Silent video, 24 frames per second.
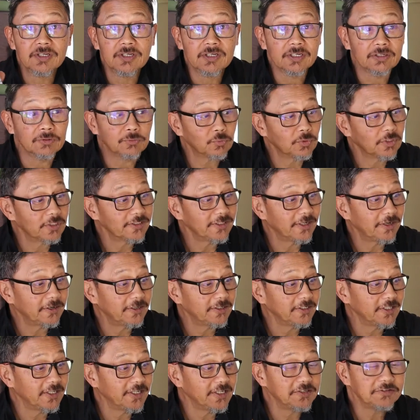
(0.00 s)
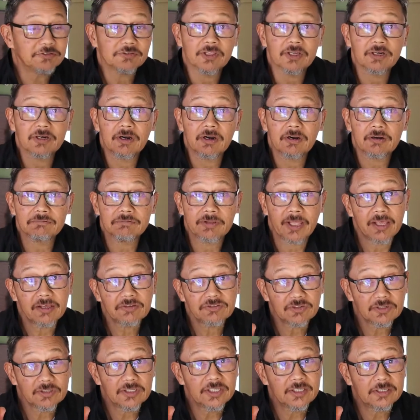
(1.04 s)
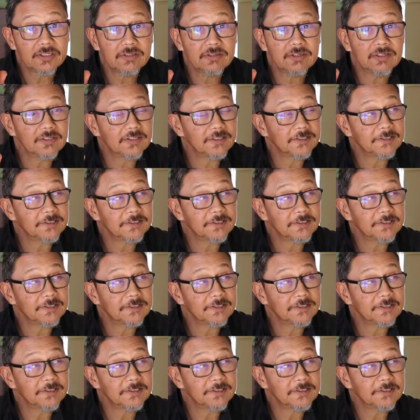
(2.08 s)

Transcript: And what are they? They are actually,